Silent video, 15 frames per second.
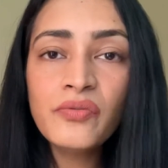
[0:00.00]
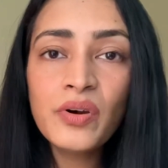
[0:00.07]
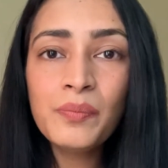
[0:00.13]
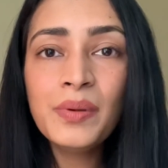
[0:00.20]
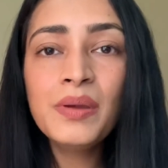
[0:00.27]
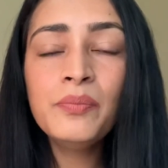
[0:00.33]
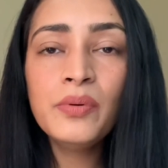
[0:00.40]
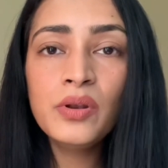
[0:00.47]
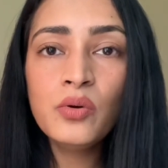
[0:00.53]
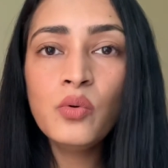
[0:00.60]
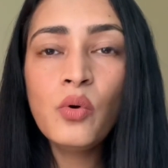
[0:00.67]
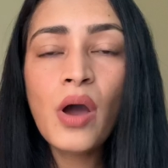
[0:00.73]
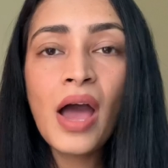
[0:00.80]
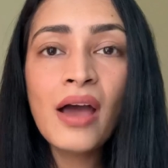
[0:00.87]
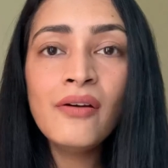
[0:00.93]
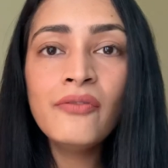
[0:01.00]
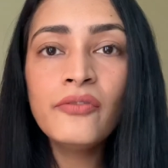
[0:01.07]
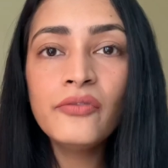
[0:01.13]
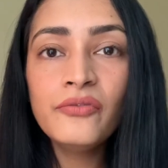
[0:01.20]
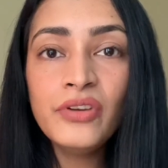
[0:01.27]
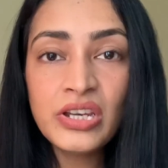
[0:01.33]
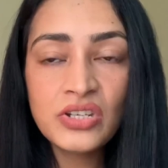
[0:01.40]
for people who have
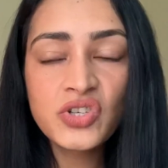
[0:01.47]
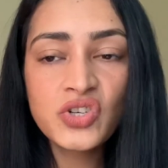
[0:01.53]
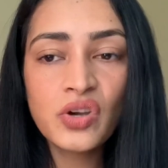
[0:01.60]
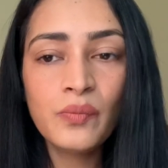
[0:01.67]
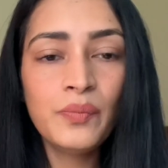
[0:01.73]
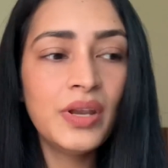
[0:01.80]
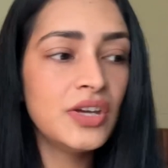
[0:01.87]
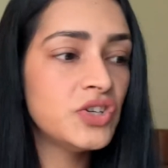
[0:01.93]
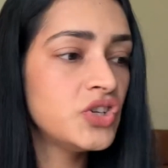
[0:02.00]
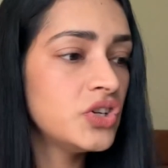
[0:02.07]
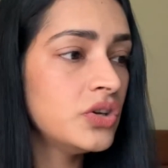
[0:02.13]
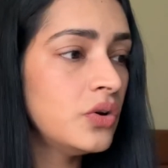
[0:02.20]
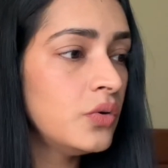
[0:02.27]
wheatish complexion.